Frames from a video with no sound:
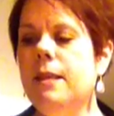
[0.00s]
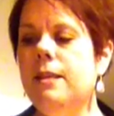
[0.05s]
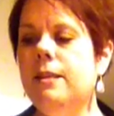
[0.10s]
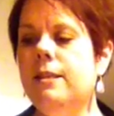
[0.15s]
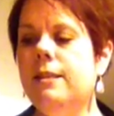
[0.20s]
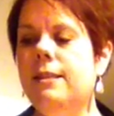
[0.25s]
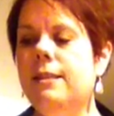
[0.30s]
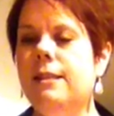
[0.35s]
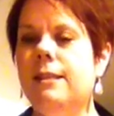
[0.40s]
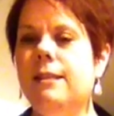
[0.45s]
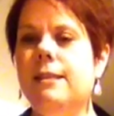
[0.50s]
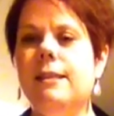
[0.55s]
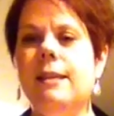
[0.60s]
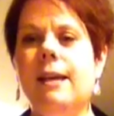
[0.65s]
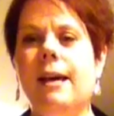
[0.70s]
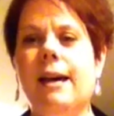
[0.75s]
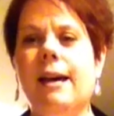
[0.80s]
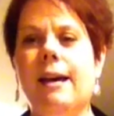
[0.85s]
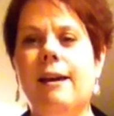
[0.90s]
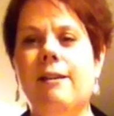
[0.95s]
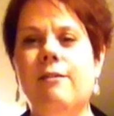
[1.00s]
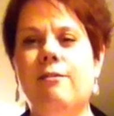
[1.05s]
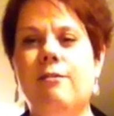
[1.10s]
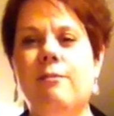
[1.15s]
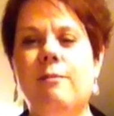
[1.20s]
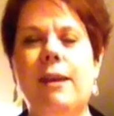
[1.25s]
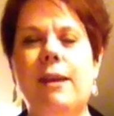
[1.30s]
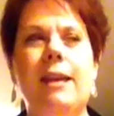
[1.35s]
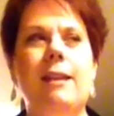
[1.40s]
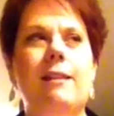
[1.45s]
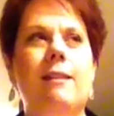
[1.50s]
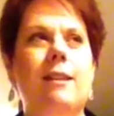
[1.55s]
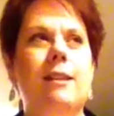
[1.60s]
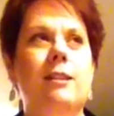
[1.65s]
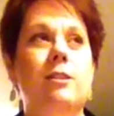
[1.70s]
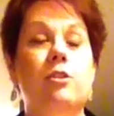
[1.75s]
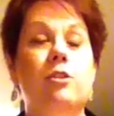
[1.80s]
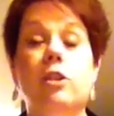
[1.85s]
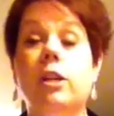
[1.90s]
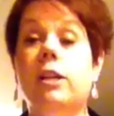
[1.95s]
Since I've made
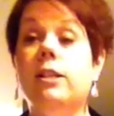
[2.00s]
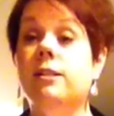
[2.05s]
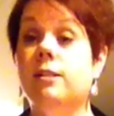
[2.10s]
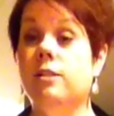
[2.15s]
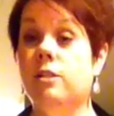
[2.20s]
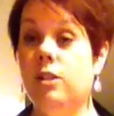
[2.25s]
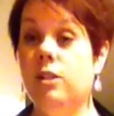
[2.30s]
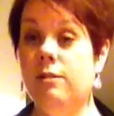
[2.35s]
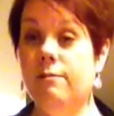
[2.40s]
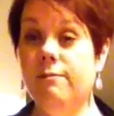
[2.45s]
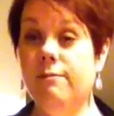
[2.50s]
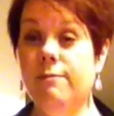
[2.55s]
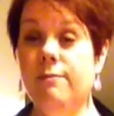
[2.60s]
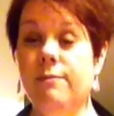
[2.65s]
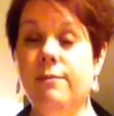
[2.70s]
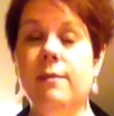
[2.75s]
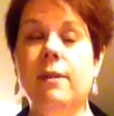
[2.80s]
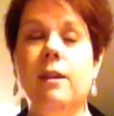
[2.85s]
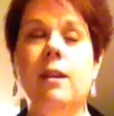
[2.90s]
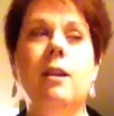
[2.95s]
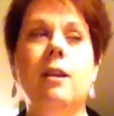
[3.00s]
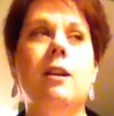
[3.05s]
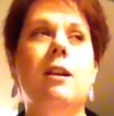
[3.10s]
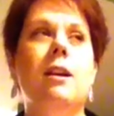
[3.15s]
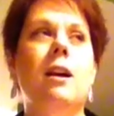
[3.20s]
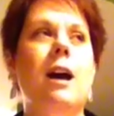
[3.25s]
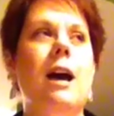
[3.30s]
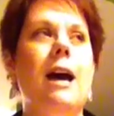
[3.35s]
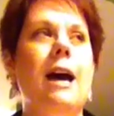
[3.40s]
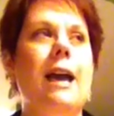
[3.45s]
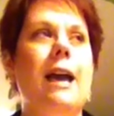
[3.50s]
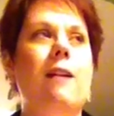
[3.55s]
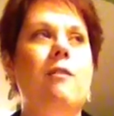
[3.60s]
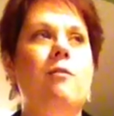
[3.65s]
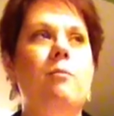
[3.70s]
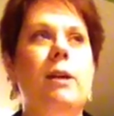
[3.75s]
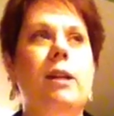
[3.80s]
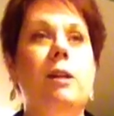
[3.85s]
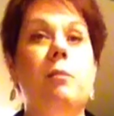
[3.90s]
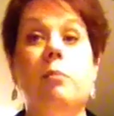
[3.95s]
this transition, I
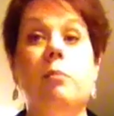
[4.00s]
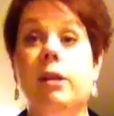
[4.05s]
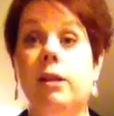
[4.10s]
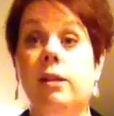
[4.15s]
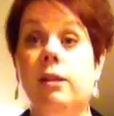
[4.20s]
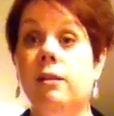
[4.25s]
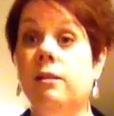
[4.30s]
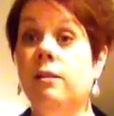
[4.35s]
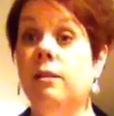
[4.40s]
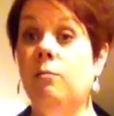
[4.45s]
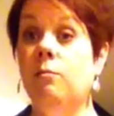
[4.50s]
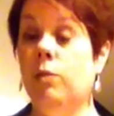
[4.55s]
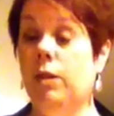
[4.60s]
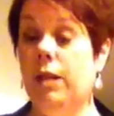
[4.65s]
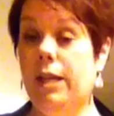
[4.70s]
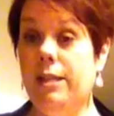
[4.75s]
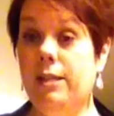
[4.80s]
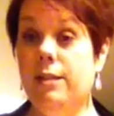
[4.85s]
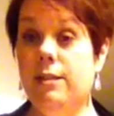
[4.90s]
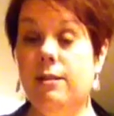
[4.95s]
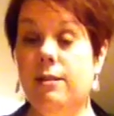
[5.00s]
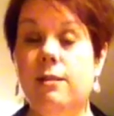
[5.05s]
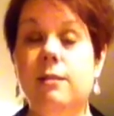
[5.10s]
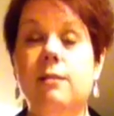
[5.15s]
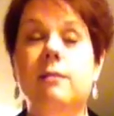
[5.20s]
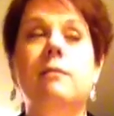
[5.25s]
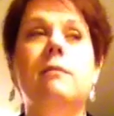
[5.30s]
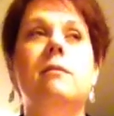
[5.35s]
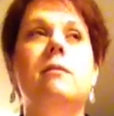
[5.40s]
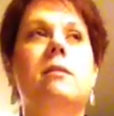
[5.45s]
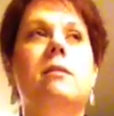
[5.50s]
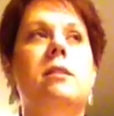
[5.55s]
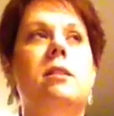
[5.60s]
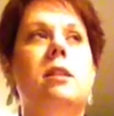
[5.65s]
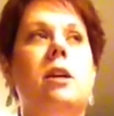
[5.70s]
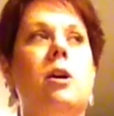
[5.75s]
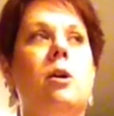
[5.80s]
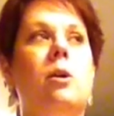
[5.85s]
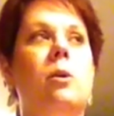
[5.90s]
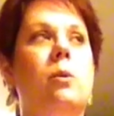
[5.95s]
have been abundantly blessed.
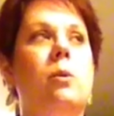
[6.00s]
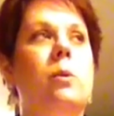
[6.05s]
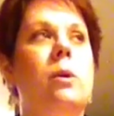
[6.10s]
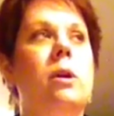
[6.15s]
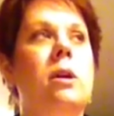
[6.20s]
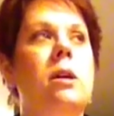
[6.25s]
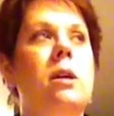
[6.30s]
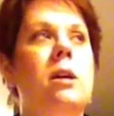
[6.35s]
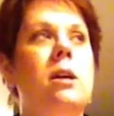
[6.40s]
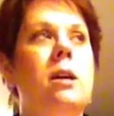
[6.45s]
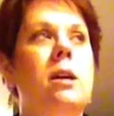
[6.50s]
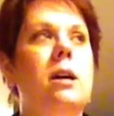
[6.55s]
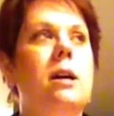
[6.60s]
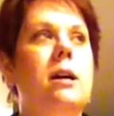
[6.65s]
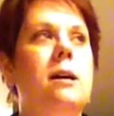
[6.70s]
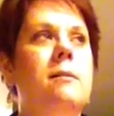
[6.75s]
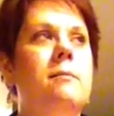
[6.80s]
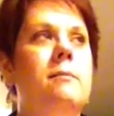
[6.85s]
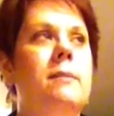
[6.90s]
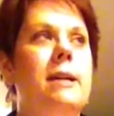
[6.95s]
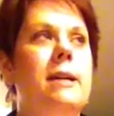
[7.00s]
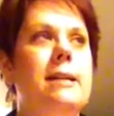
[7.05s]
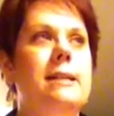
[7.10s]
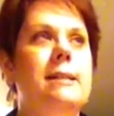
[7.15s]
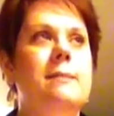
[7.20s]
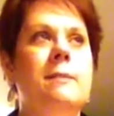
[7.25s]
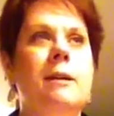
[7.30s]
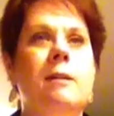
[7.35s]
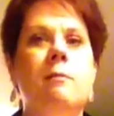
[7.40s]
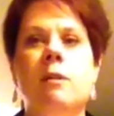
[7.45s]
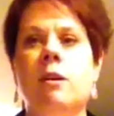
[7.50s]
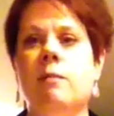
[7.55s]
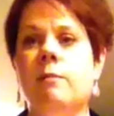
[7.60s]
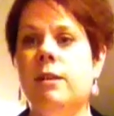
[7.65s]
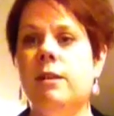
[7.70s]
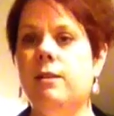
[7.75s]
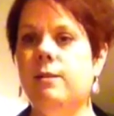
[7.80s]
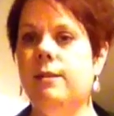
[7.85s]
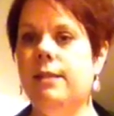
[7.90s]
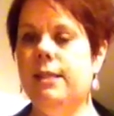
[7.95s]
So, as my mama
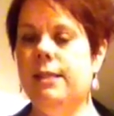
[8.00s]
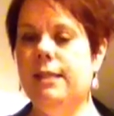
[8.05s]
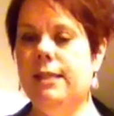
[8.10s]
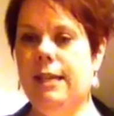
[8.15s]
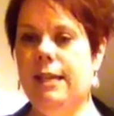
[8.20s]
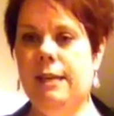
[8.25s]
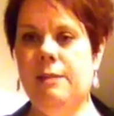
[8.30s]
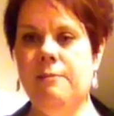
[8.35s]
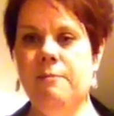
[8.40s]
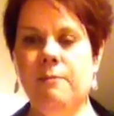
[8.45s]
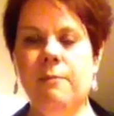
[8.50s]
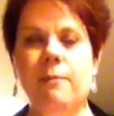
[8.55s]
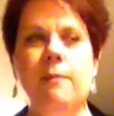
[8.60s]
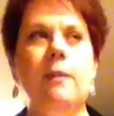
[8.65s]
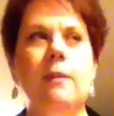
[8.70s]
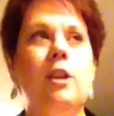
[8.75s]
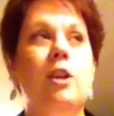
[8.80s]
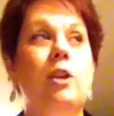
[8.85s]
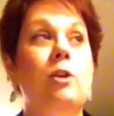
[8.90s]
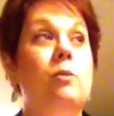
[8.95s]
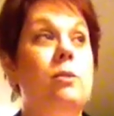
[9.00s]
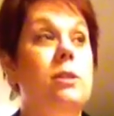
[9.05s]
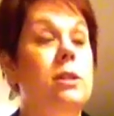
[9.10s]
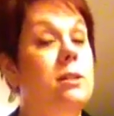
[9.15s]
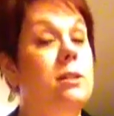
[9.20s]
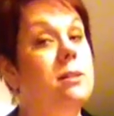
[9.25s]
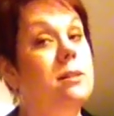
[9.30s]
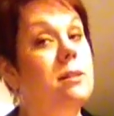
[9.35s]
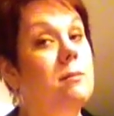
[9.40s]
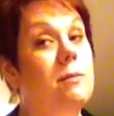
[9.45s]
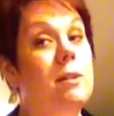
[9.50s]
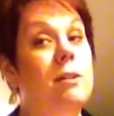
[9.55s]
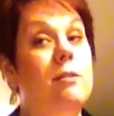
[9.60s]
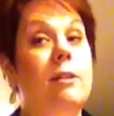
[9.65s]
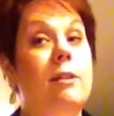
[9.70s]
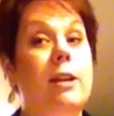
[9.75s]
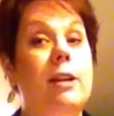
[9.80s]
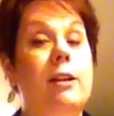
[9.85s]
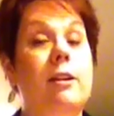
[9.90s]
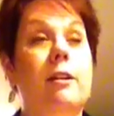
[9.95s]
used to say, you done something
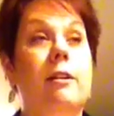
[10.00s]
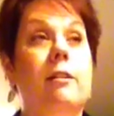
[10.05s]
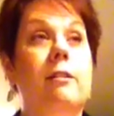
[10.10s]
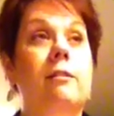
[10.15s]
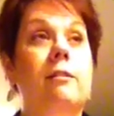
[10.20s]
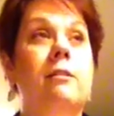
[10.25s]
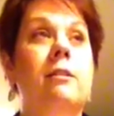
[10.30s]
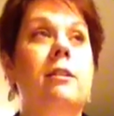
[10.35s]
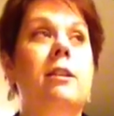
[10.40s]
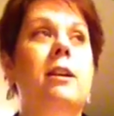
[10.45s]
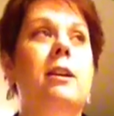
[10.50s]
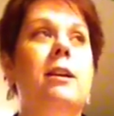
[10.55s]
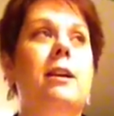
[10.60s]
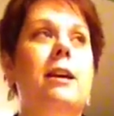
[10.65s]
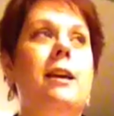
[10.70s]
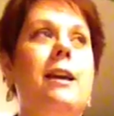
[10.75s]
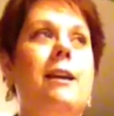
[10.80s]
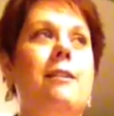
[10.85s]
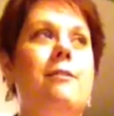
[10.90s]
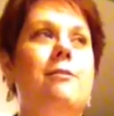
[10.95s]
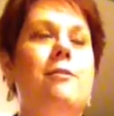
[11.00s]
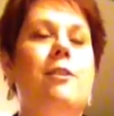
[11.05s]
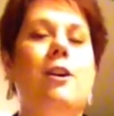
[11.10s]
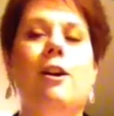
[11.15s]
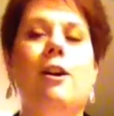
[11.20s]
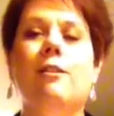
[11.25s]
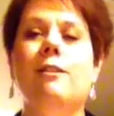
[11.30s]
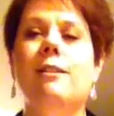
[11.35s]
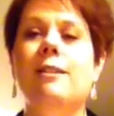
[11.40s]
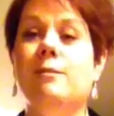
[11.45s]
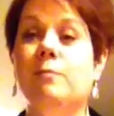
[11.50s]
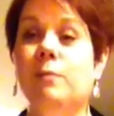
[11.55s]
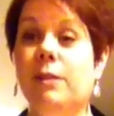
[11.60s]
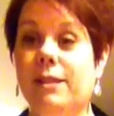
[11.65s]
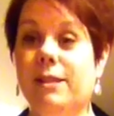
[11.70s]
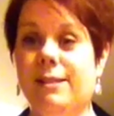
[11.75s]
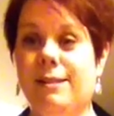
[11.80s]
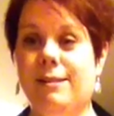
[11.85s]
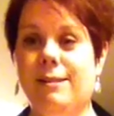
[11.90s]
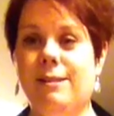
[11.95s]
right, girl, if all these
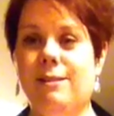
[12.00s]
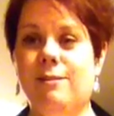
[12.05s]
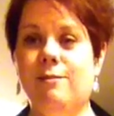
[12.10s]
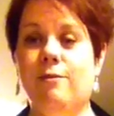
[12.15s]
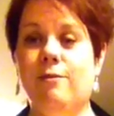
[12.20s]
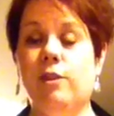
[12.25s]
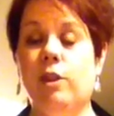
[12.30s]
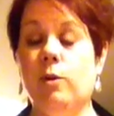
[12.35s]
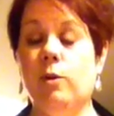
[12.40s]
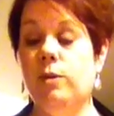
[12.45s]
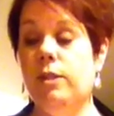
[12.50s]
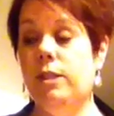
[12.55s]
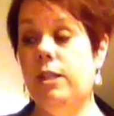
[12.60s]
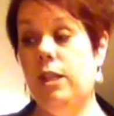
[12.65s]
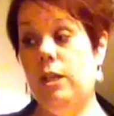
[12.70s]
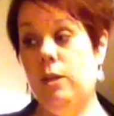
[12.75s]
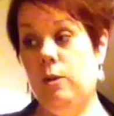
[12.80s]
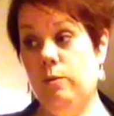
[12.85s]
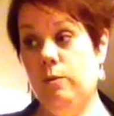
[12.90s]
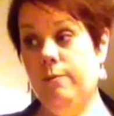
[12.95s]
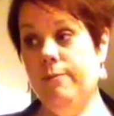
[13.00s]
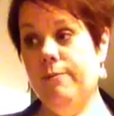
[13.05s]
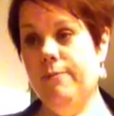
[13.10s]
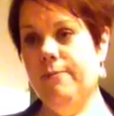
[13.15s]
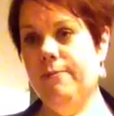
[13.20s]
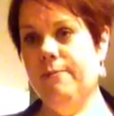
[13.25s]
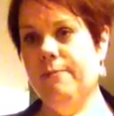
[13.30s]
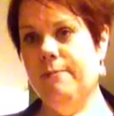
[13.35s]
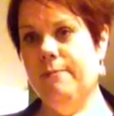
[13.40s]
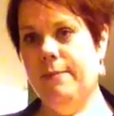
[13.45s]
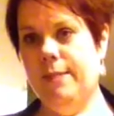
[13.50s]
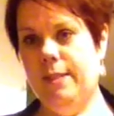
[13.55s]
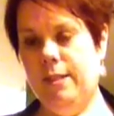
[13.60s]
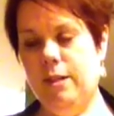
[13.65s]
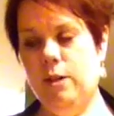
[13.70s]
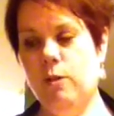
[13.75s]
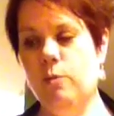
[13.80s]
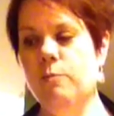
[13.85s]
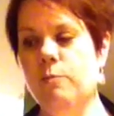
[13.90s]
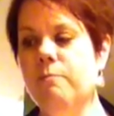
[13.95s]
blessings have flowed to you.
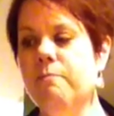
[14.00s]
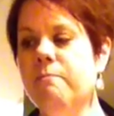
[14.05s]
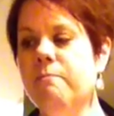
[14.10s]
So,